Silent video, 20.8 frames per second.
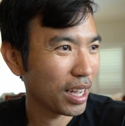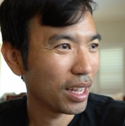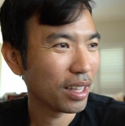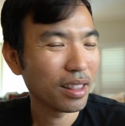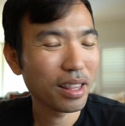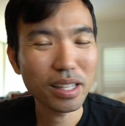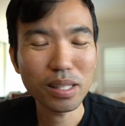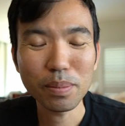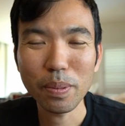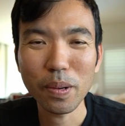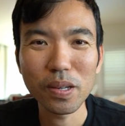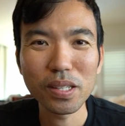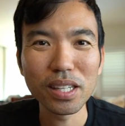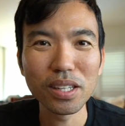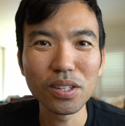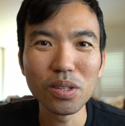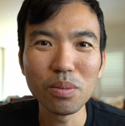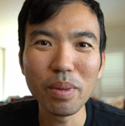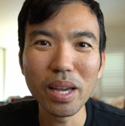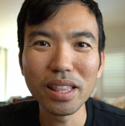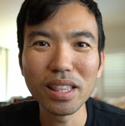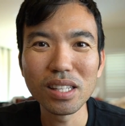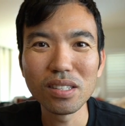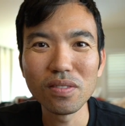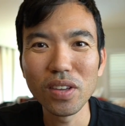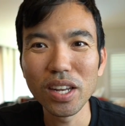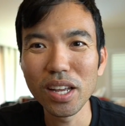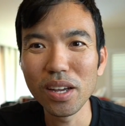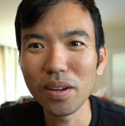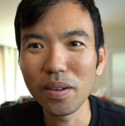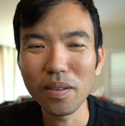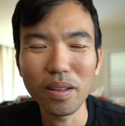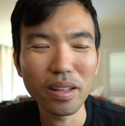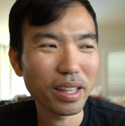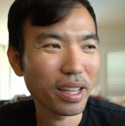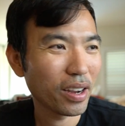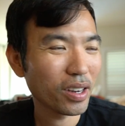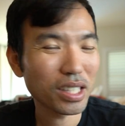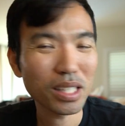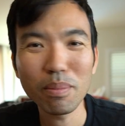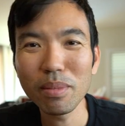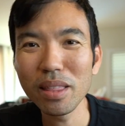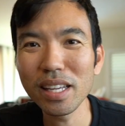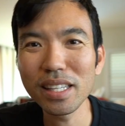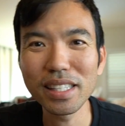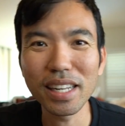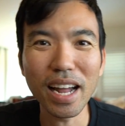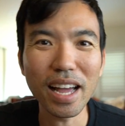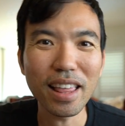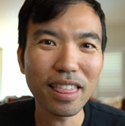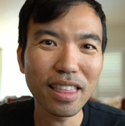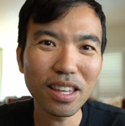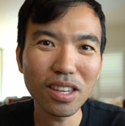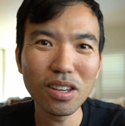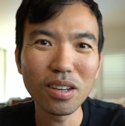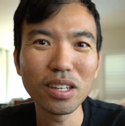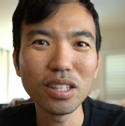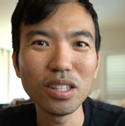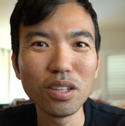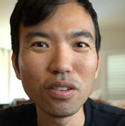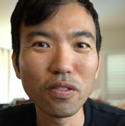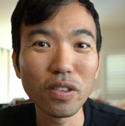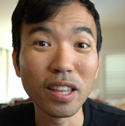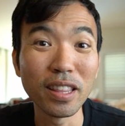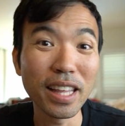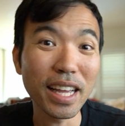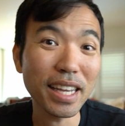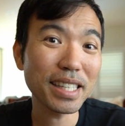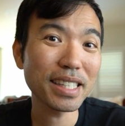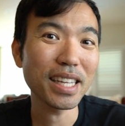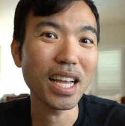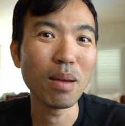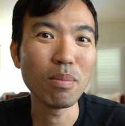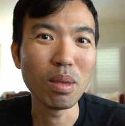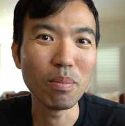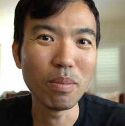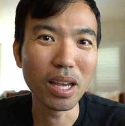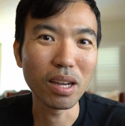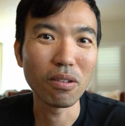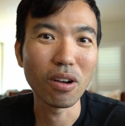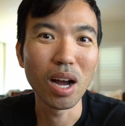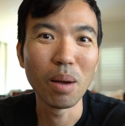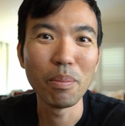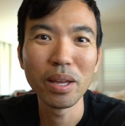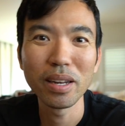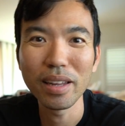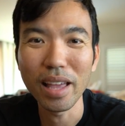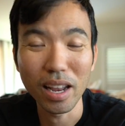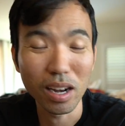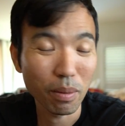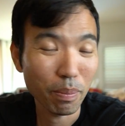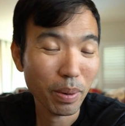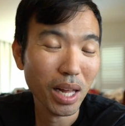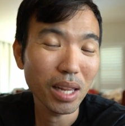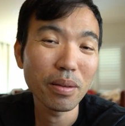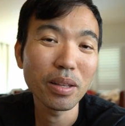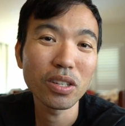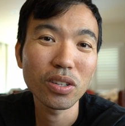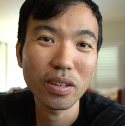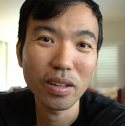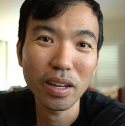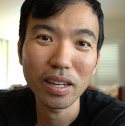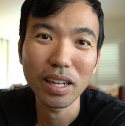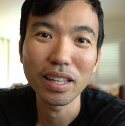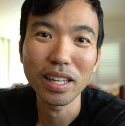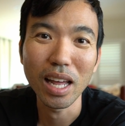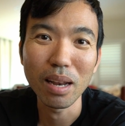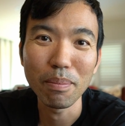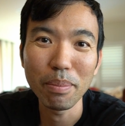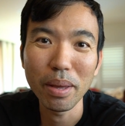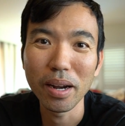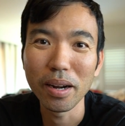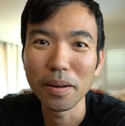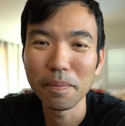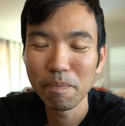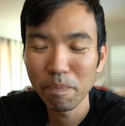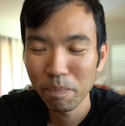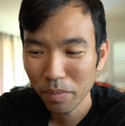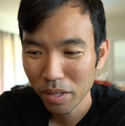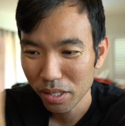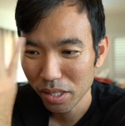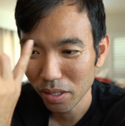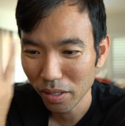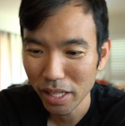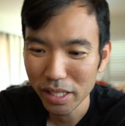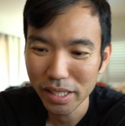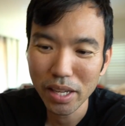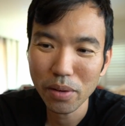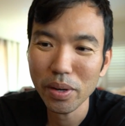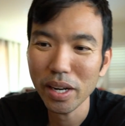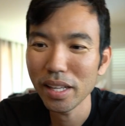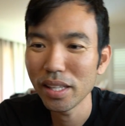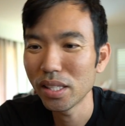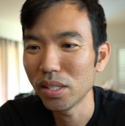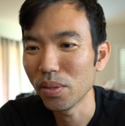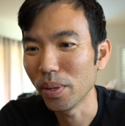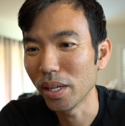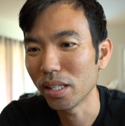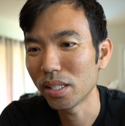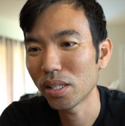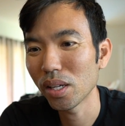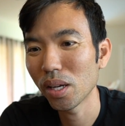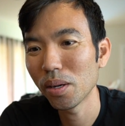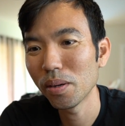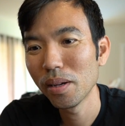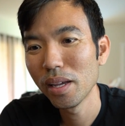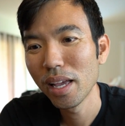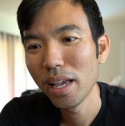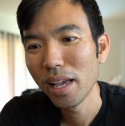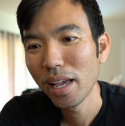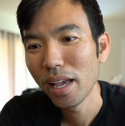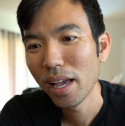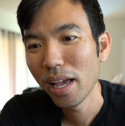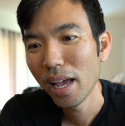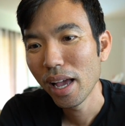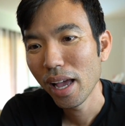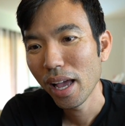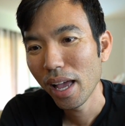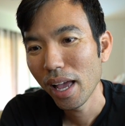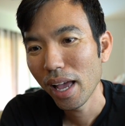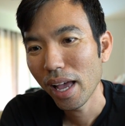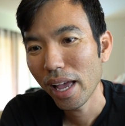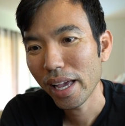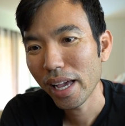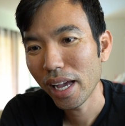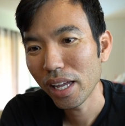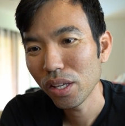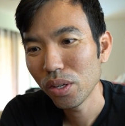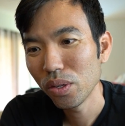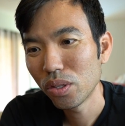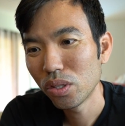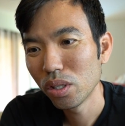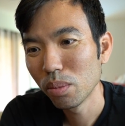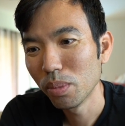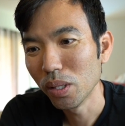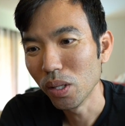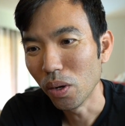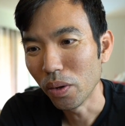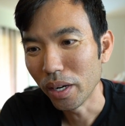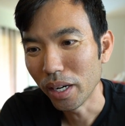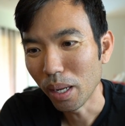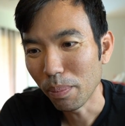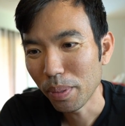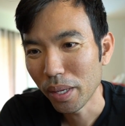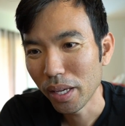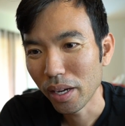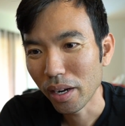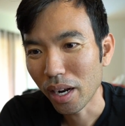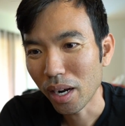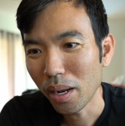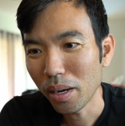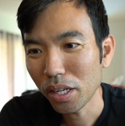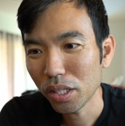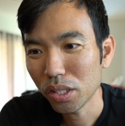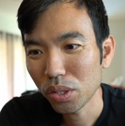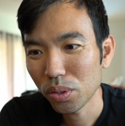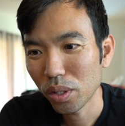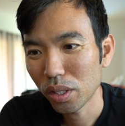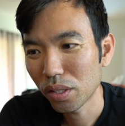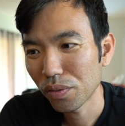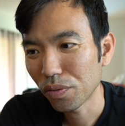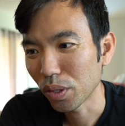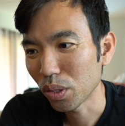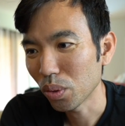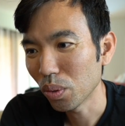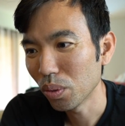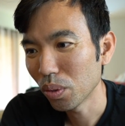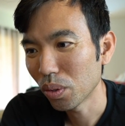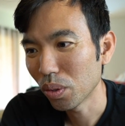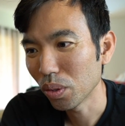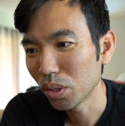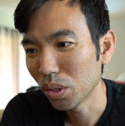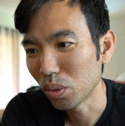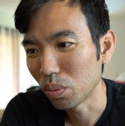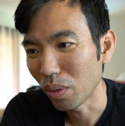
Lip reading: this person who made this video, here's some things that I think you could do for the next time you make ramen, and it'll probably turn out a lot better. So let's get right into it. So I got YouTube loaded up here and I just searched for Tonkotsu